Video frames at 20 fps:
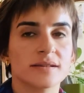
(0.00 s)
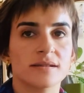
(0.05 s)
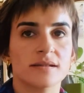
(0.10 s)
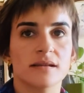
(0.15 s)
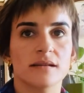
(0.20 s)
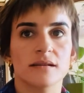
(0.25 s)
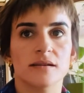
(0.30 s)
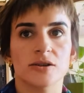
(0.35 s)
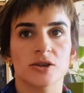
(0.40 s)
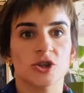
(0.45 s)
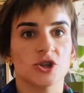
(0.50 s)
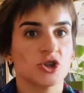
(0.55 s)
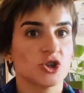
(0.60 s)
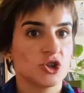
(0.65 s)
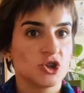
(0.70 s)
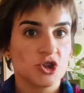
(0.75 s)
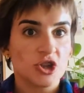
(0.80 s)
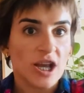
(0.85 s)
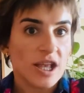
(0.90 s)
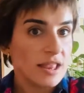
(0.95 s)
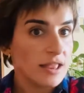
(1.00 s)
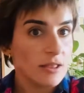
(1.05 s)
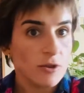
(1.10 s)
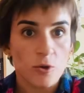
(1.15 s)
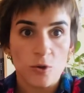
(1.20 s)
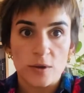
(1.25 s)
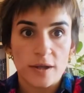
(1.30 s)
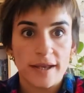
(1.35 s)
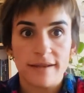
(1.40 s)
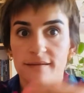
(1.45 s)
le
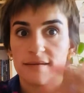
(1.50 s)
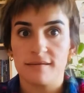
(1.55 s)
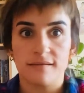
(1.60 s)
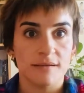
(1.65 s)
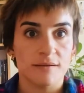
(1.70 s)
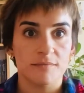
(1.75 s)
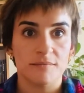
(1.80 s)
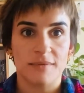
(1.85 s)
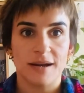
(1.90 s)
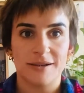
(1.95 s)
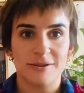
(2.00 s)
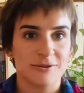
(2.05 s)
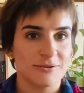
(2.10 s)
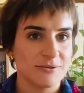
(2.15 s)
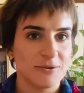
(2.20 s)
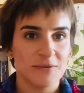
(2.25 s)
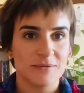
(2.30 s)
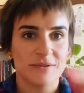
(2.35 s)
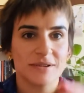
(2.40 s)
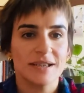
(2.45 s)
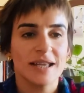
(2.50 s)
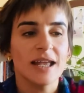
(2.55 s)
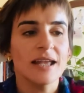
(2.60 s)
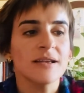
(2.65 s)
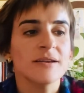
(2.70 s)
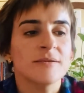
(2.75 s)
cello dedim, I don't know, okay?